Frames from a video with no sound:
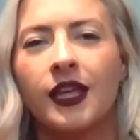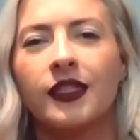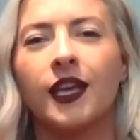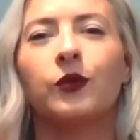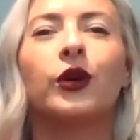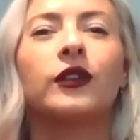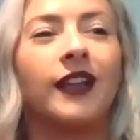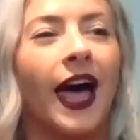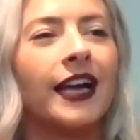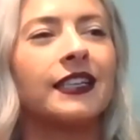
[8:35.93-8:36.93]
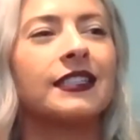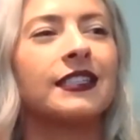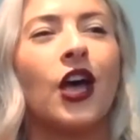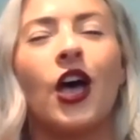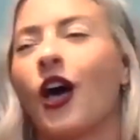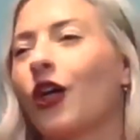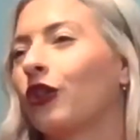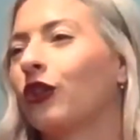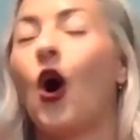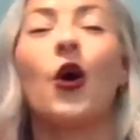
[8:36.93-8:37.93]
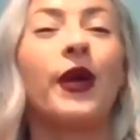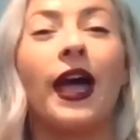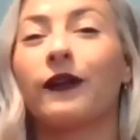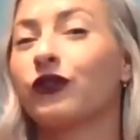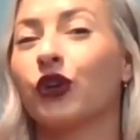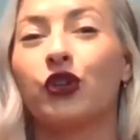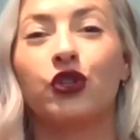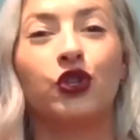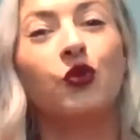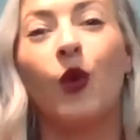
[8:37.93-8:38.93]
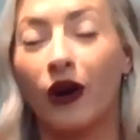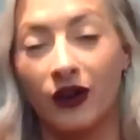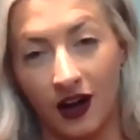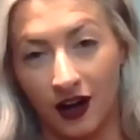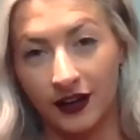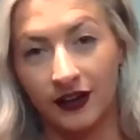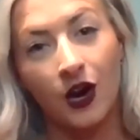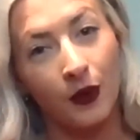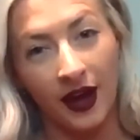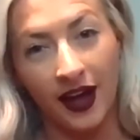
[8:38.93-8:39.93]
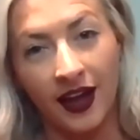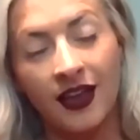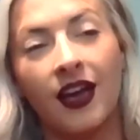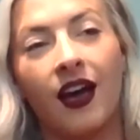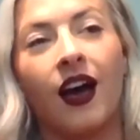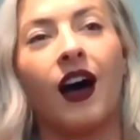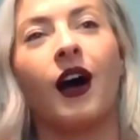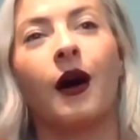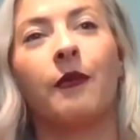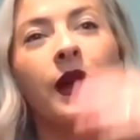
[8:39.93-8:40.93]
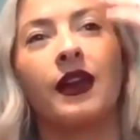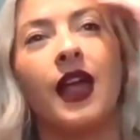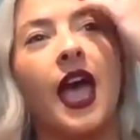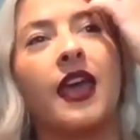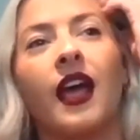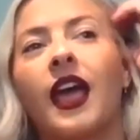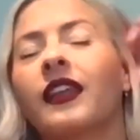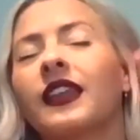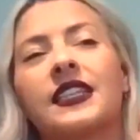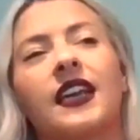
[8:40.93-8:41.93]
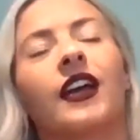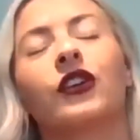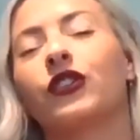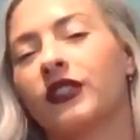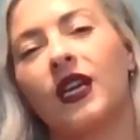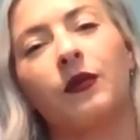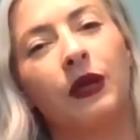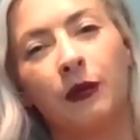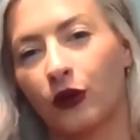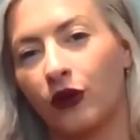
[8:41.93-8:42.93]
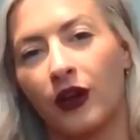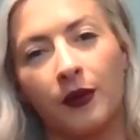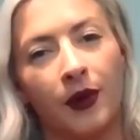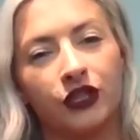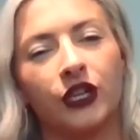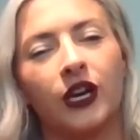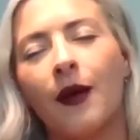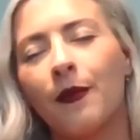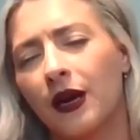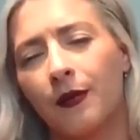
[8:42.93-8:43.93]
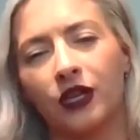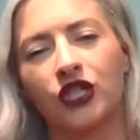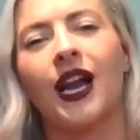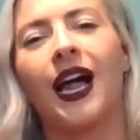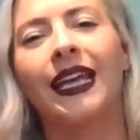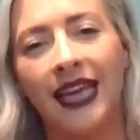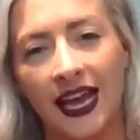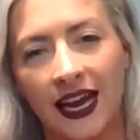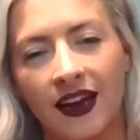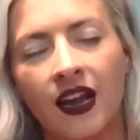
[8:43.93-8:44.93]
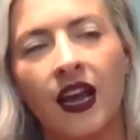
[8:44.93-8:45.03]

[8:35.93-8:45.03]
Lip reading: They will last long after you are gone. Okay. And listen, I understand people are on a budget. I'm on a budget. I get it.